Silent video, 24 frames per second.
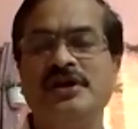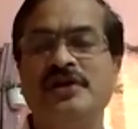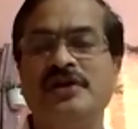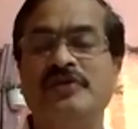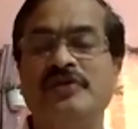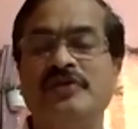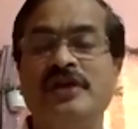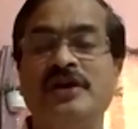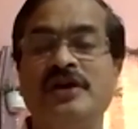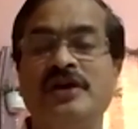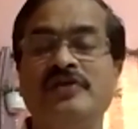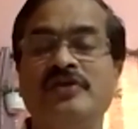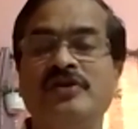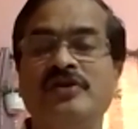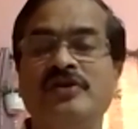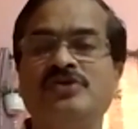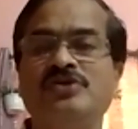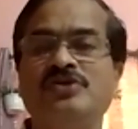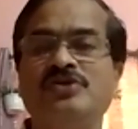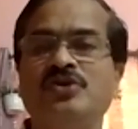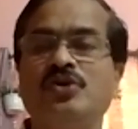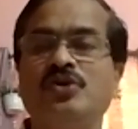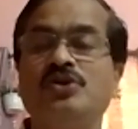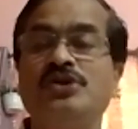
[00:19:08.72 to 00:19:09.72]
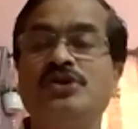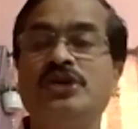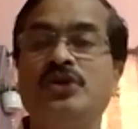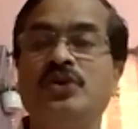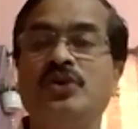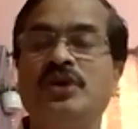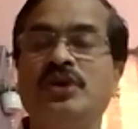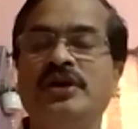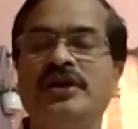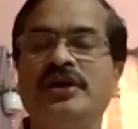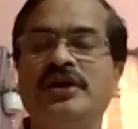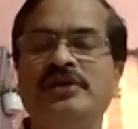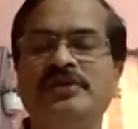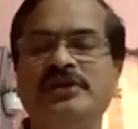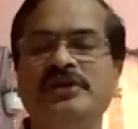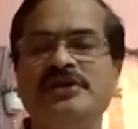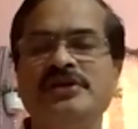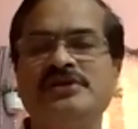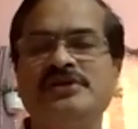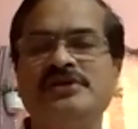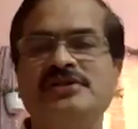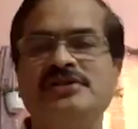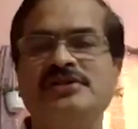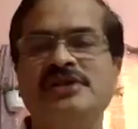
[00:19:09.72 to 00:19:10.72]
We have also NoSQL
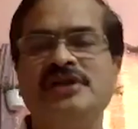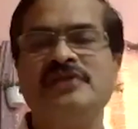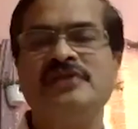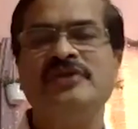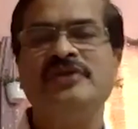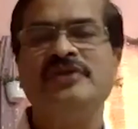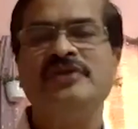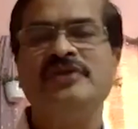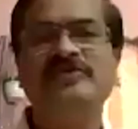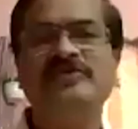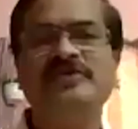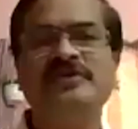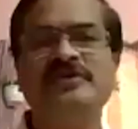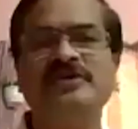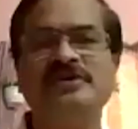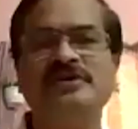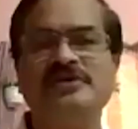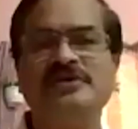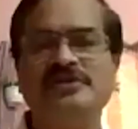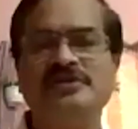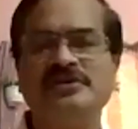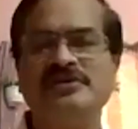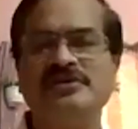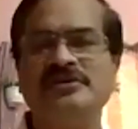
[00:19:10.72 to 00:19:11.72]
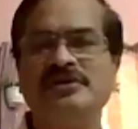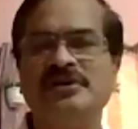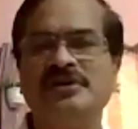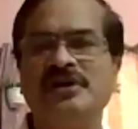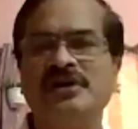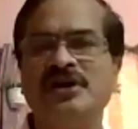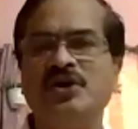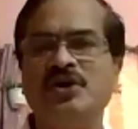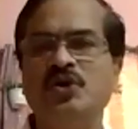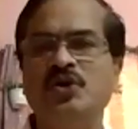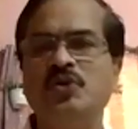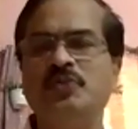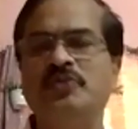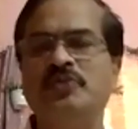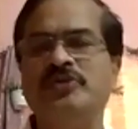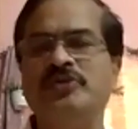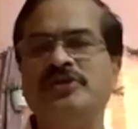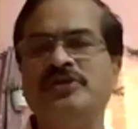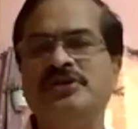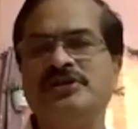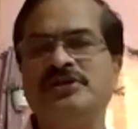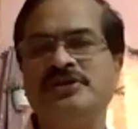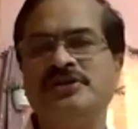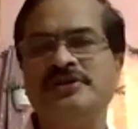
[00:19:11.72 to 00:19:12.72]
database, and we have Hadoop, which
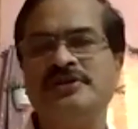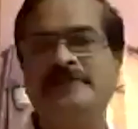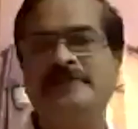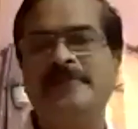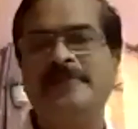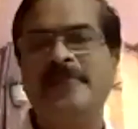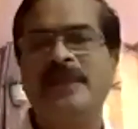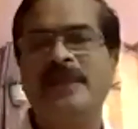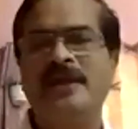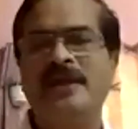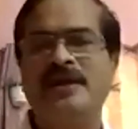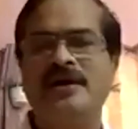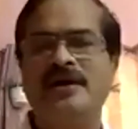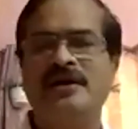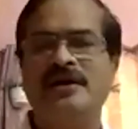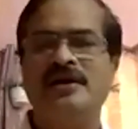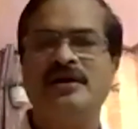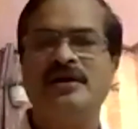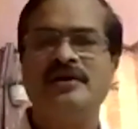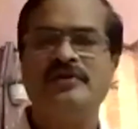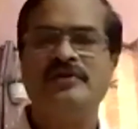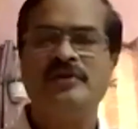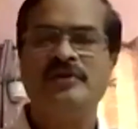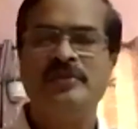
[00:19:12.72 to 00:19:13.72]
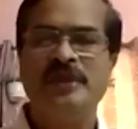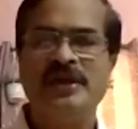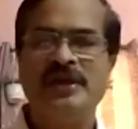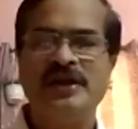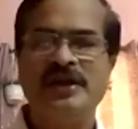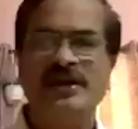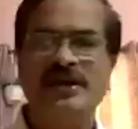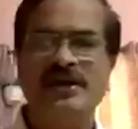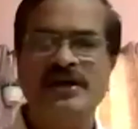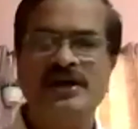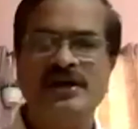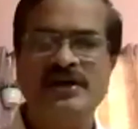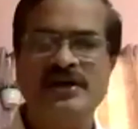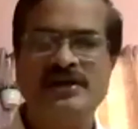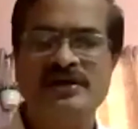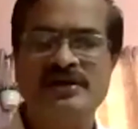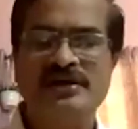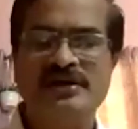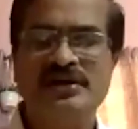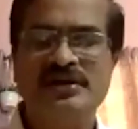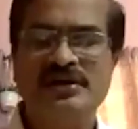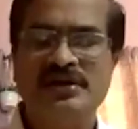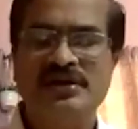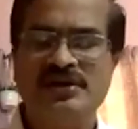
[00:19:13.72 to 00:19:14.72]
is for big data, and
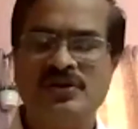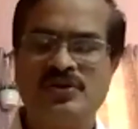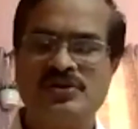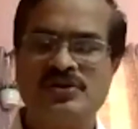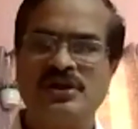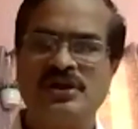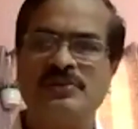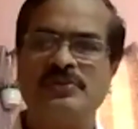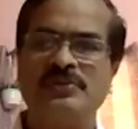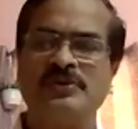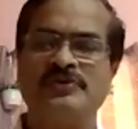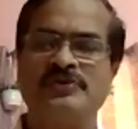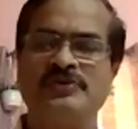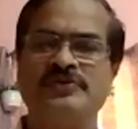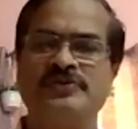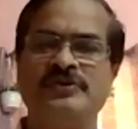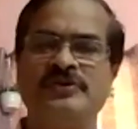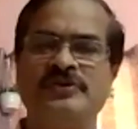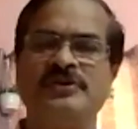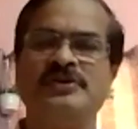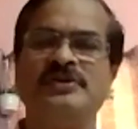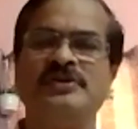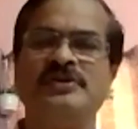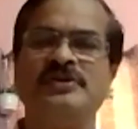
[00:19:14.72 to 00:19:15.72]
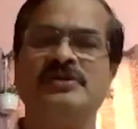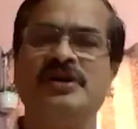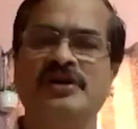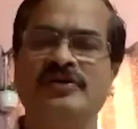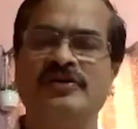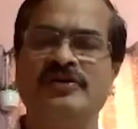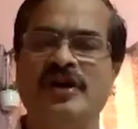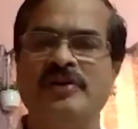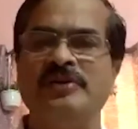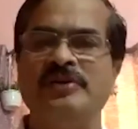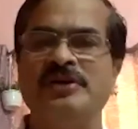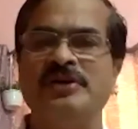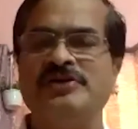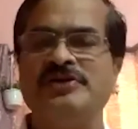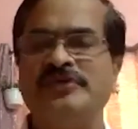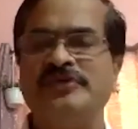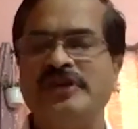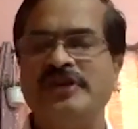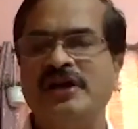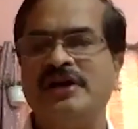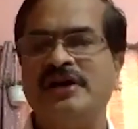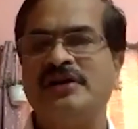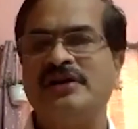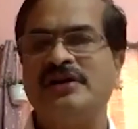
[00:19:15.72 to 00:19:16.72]
those type of environments we
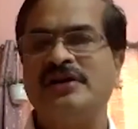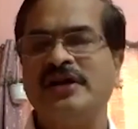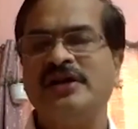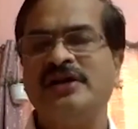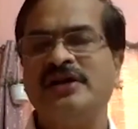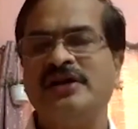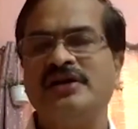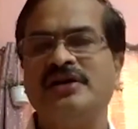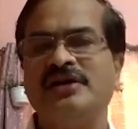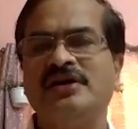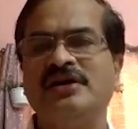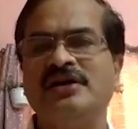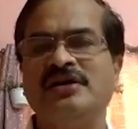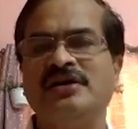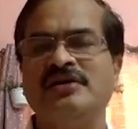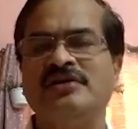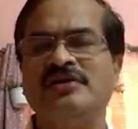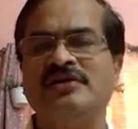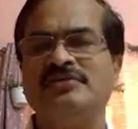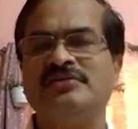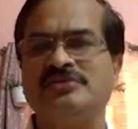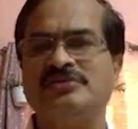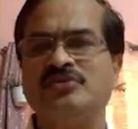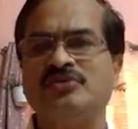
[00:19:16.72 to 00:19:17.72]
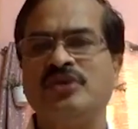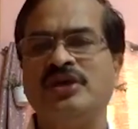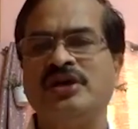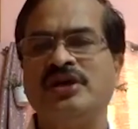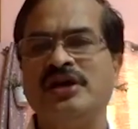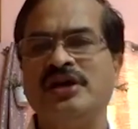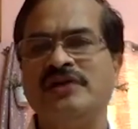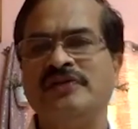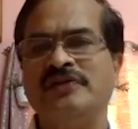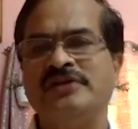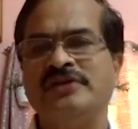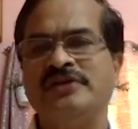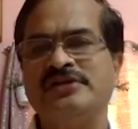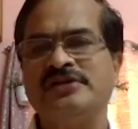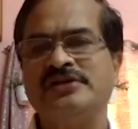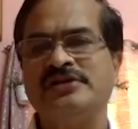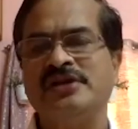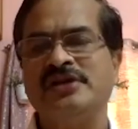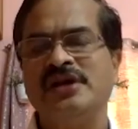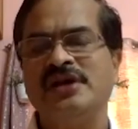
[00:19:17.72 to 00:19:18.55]
are running, quite diverse.